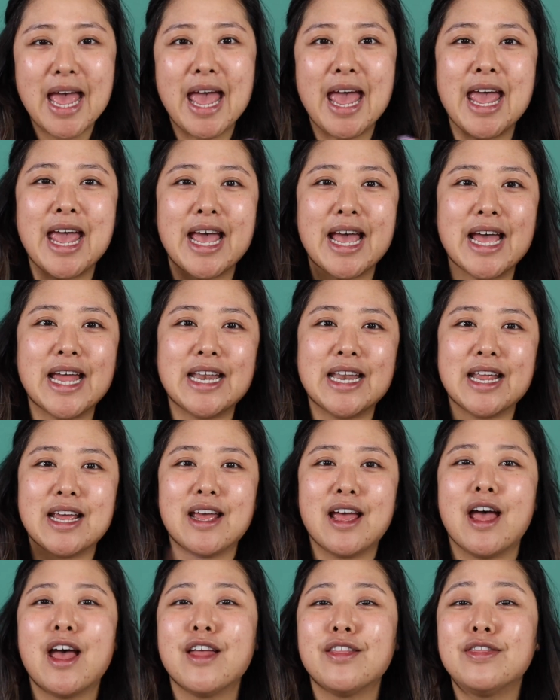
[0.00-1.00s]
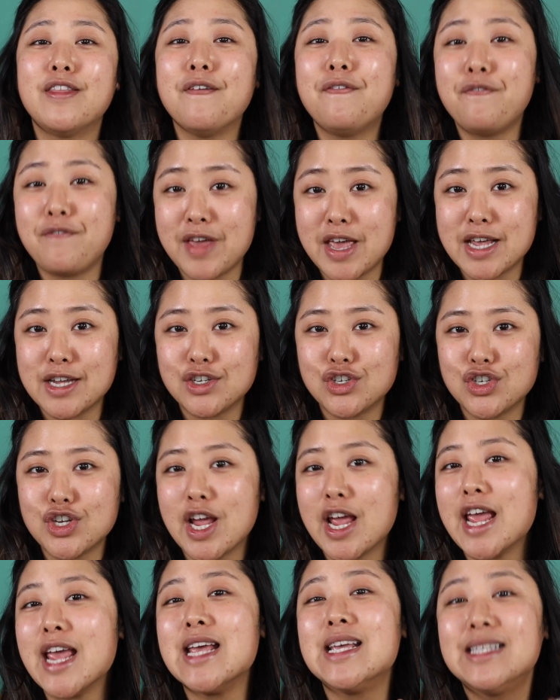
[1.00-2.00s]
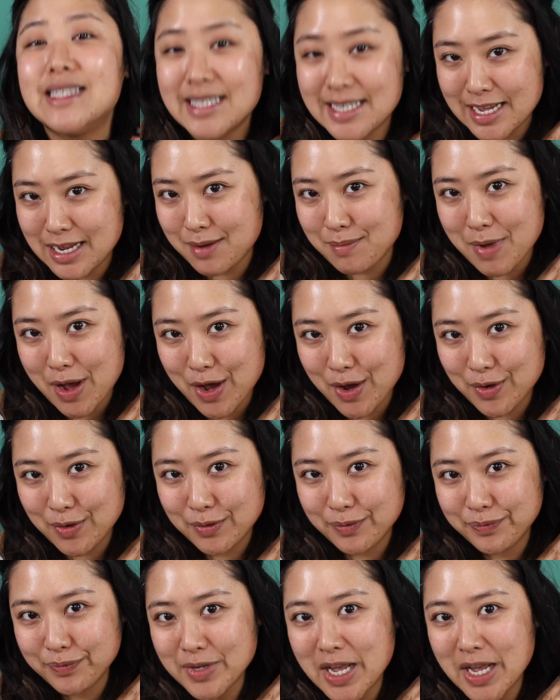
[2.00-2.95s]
and the fish is Nemo.